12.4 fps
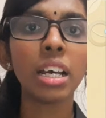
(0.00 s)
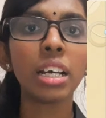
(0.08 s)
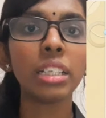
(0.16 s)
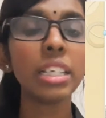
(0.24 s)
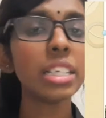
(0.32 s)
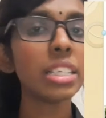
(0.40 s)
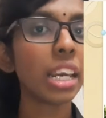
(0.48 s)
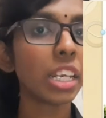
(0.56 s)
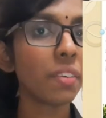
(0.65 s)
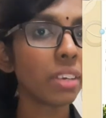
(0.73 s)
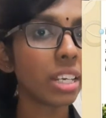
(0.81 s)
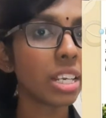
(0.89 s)
These
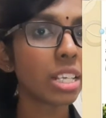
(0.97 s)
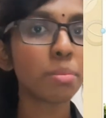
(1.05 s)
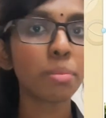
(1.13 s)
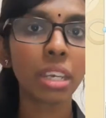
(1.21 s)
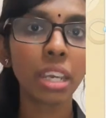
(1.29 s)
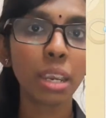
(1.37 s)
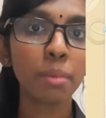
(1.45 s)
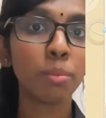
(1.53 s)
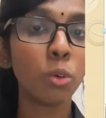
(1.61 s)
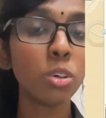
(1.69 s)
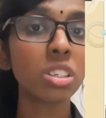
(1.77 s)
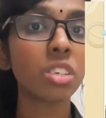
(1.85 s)
activities became
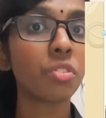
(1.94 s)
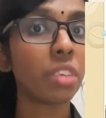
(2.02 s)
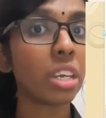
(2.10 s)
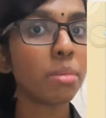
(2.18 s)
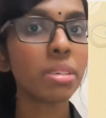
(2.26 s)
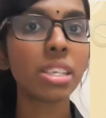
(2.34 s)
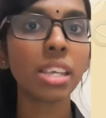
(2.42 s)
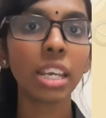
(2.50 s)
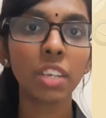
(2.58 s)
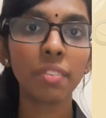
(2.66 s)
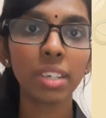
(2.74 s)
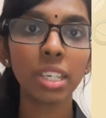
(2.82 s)
most famous
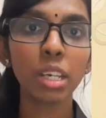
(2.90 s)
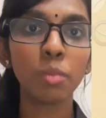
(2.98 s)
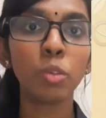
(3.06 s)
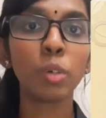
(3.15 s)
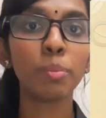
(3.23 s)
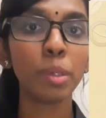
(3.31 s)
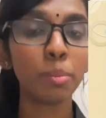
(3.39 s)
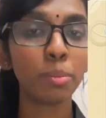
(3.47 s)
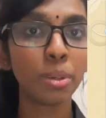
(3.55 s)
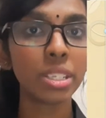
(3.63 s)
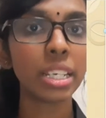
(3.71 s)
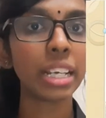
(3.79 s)
activity among
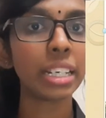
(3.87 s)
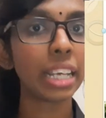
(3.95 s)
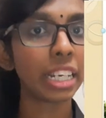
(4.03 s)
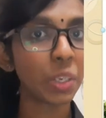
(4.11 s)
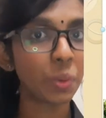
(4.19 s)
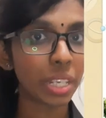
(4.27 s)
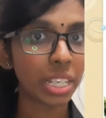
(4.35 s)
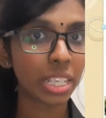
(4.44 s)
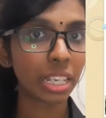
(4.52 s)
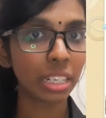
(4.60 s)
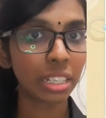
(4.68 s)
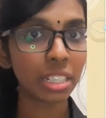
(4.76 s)
people at activity
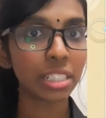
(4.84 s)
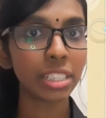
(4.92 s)
centers,